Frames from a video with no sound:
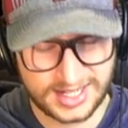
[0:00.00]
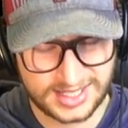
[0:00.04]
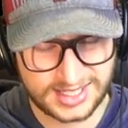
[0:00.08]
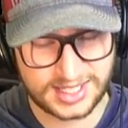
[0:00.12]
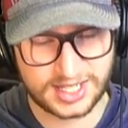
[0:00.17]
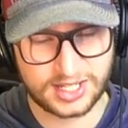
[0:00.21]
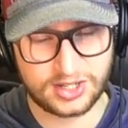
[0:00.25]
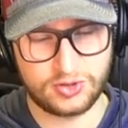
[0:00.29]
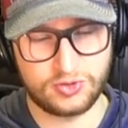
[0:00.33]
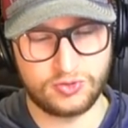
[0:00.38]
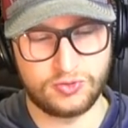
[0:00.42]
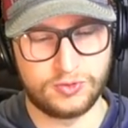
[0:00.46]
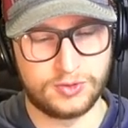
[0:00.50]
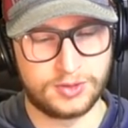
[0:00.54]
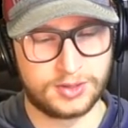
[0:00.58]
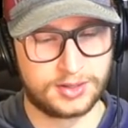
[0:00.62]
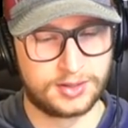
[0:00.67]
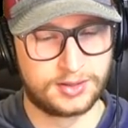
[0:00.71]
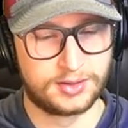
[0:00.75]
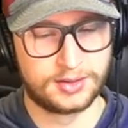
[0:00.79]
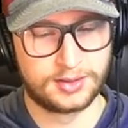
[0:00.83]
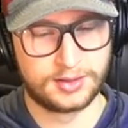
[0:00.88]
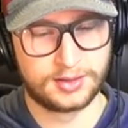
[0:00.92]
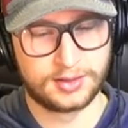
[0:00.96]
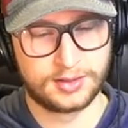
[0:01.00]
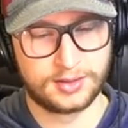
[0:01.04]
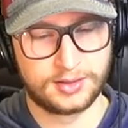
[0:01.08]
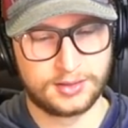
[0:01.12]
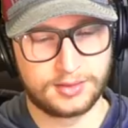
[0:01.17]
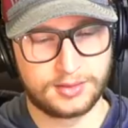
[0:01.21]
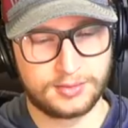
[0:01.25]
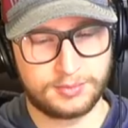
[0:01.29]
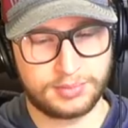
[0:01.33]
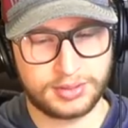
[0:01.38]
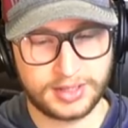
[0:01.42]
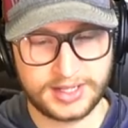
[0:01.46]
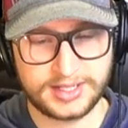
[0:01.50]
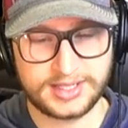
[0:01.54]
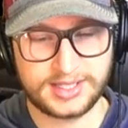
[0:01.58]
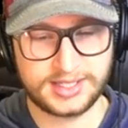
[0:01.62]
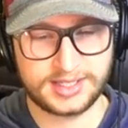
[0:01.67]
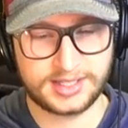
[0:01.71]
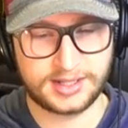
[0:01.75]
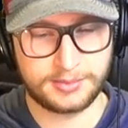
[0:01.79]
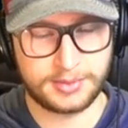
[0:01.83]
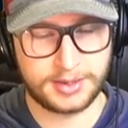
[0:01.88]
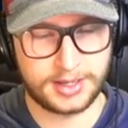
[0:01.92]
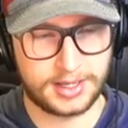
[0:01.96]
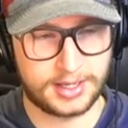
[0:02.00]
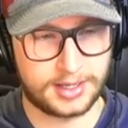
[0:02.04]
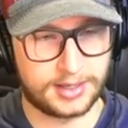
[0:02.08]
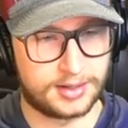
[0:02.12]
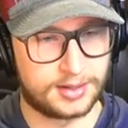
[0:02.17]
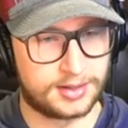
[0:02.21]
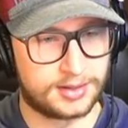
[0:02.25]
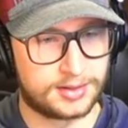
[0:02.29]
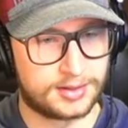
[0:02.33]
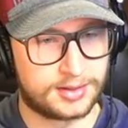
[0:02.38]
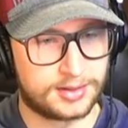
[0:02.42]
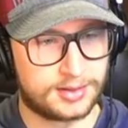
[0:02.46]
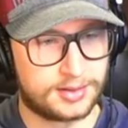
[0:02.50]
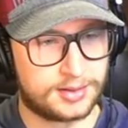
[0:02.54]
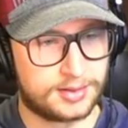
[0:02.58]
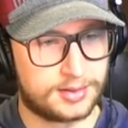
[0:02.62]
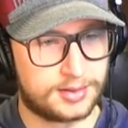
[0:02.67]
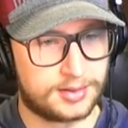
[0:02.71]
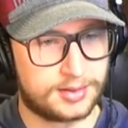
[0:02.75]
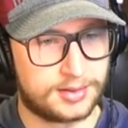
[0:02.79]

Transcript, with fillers: things to do. Places to be. Look at